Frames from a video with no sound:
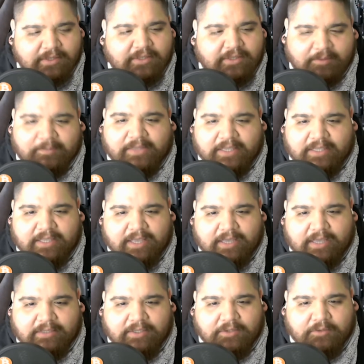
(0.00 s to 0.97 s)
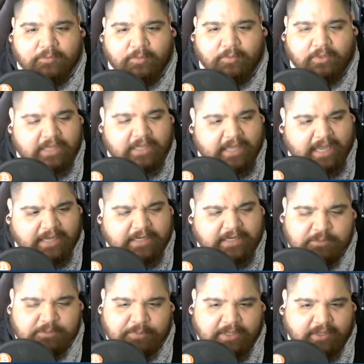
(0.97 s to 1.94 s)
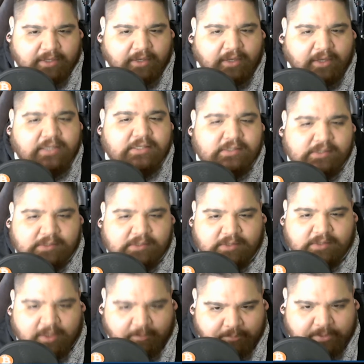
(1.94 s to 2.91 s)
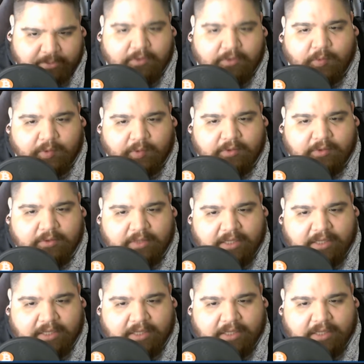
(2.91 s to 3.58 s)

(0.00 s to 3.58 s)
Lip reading: I'm like, yeah, another one. And it's because of Bitcoin.